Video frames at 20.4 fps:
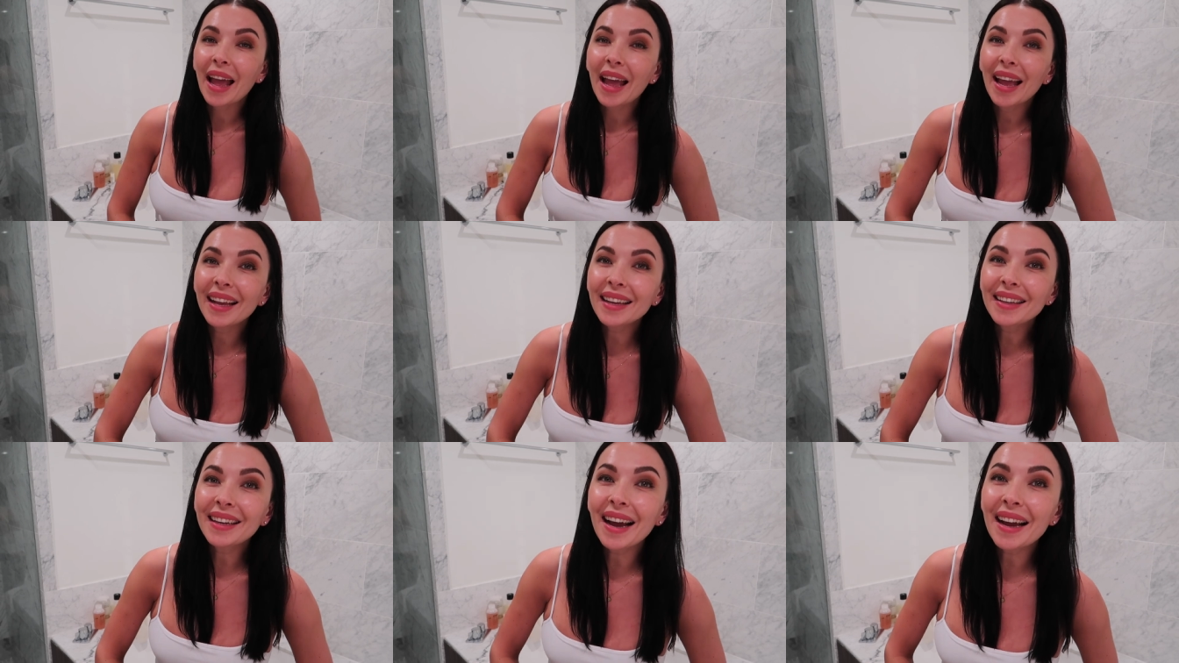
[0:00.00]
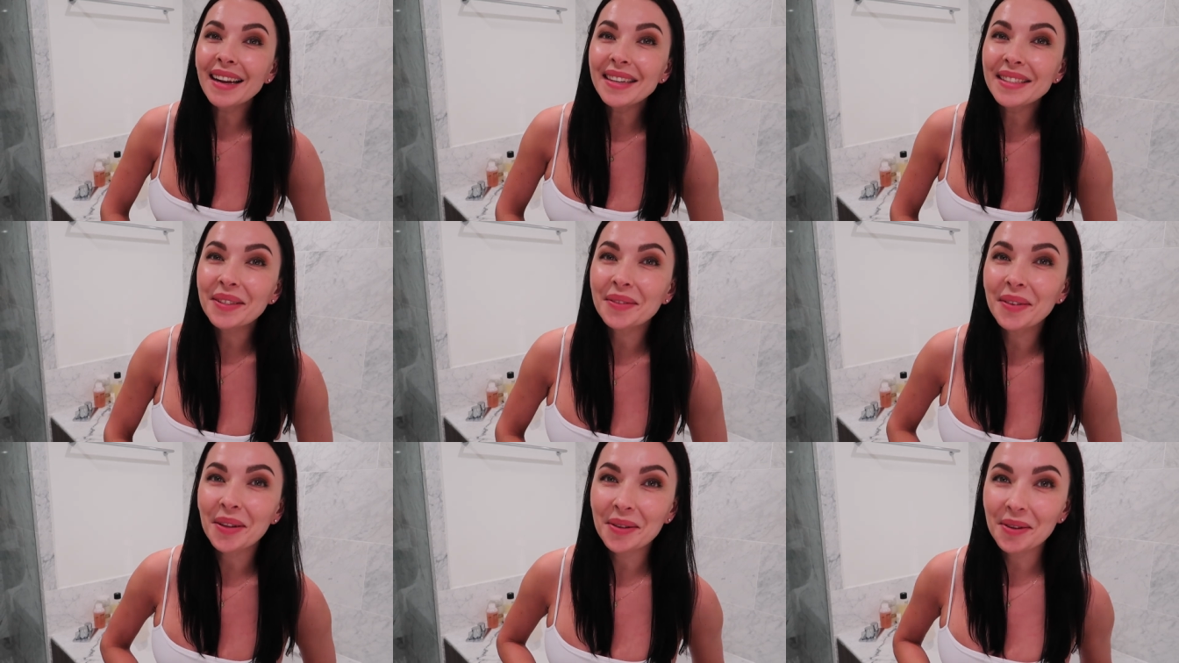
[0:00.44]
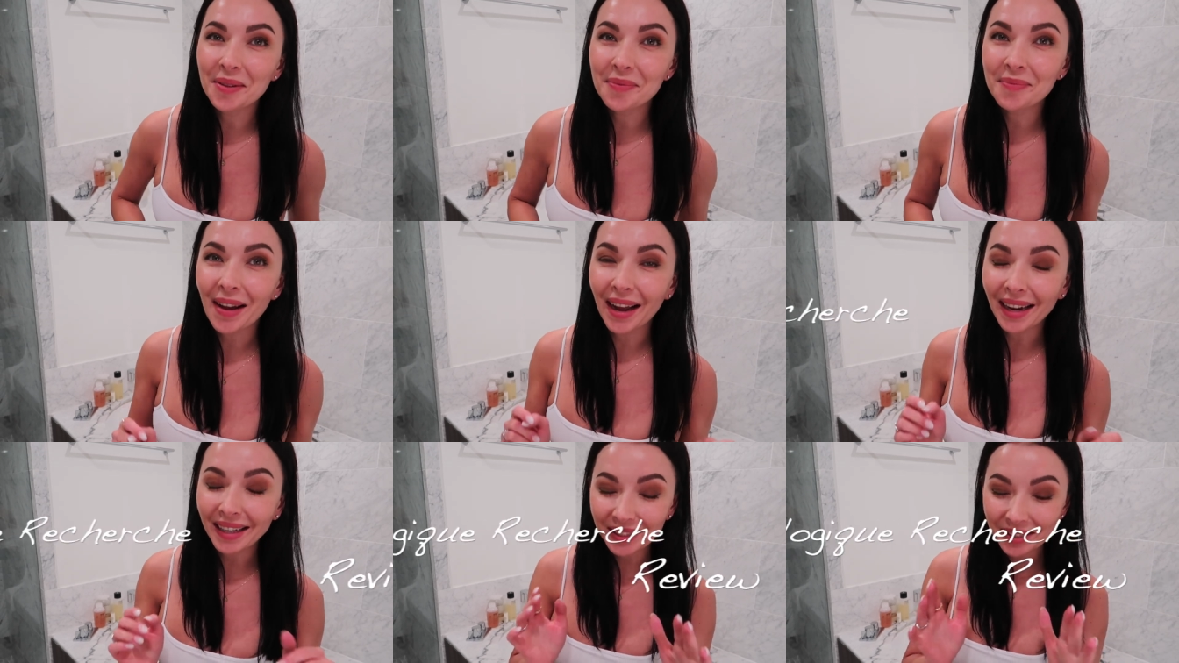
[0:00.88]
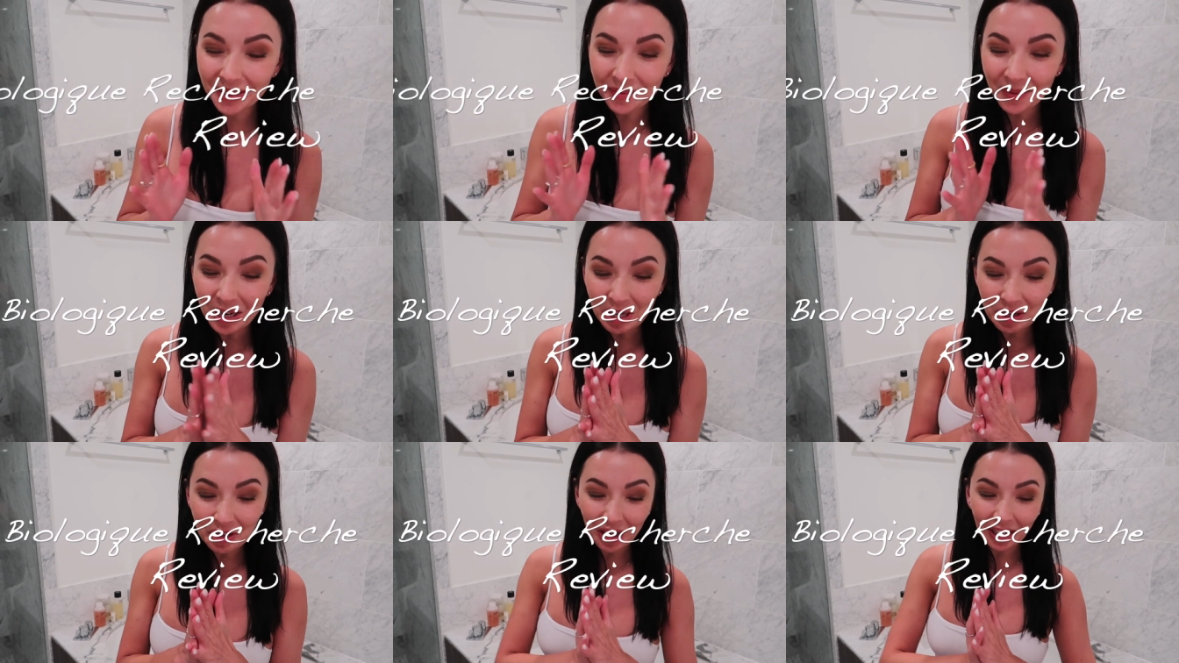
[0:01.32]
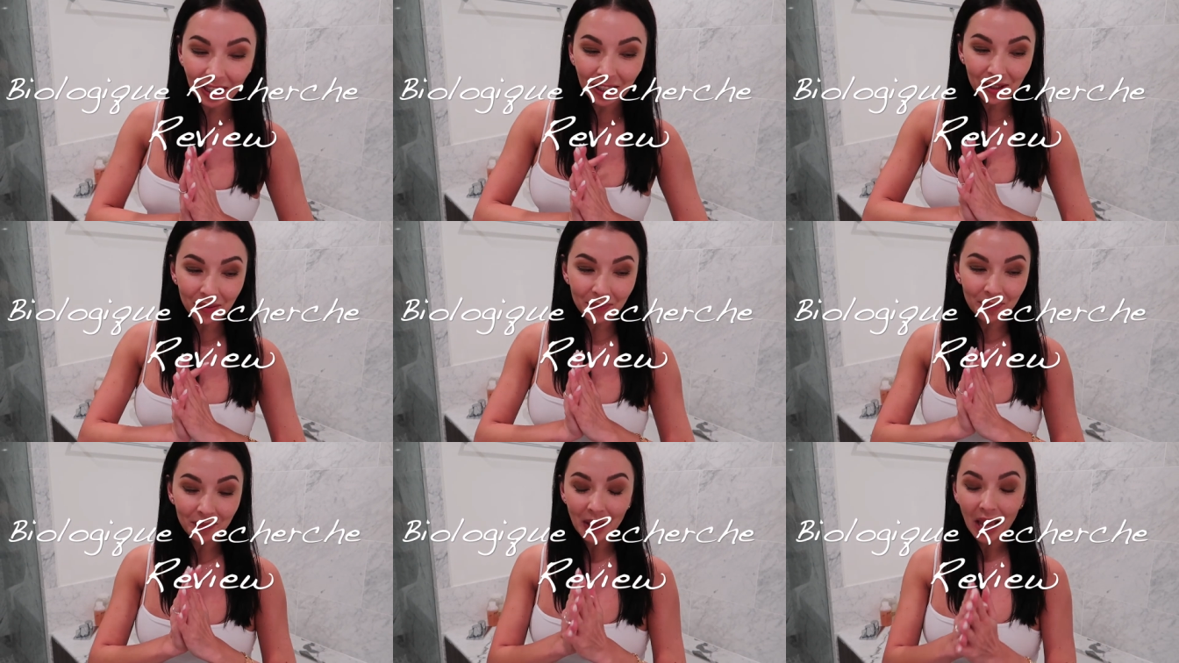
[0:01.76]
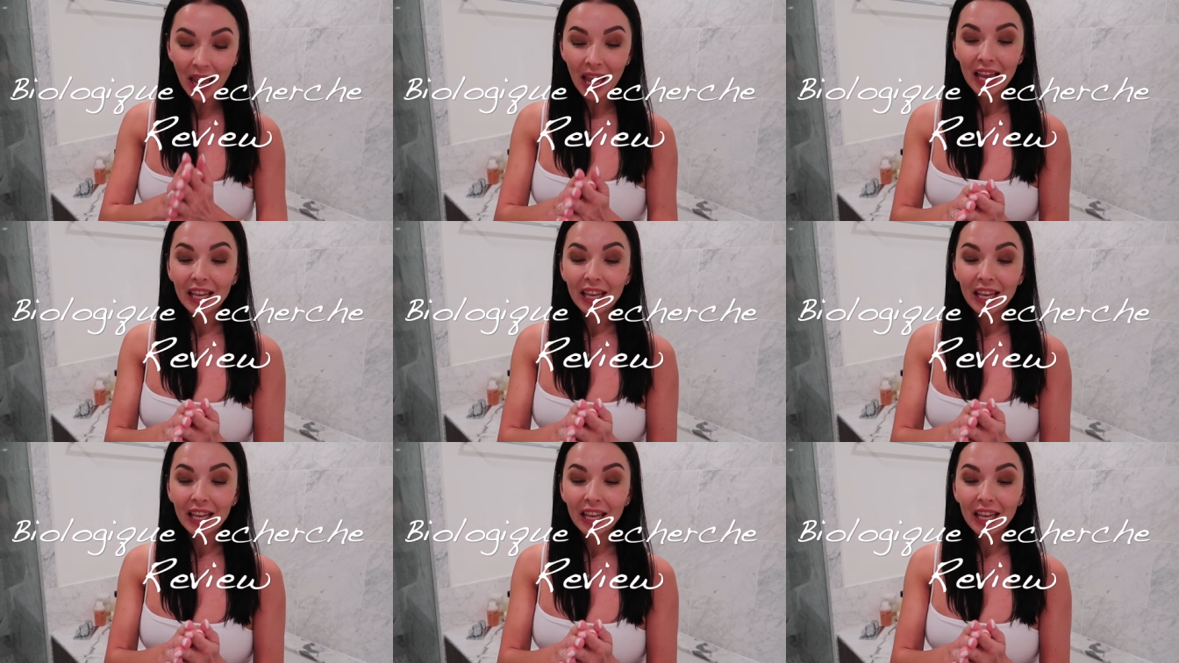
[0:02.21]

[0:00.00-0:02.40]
Hey guys, welcome back to my channel.